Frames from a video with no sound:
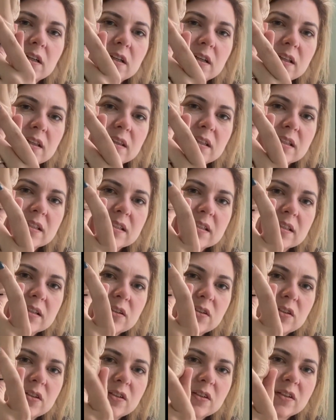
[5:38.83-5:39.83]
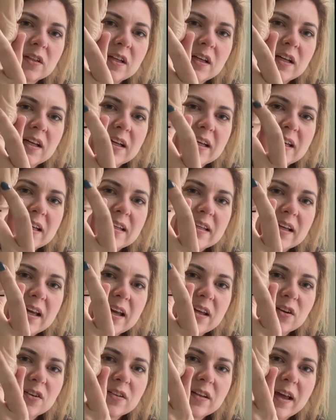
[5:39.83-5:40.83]
This little
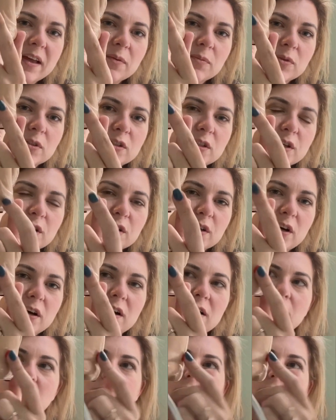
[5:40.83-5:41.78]
indicator light will turn on when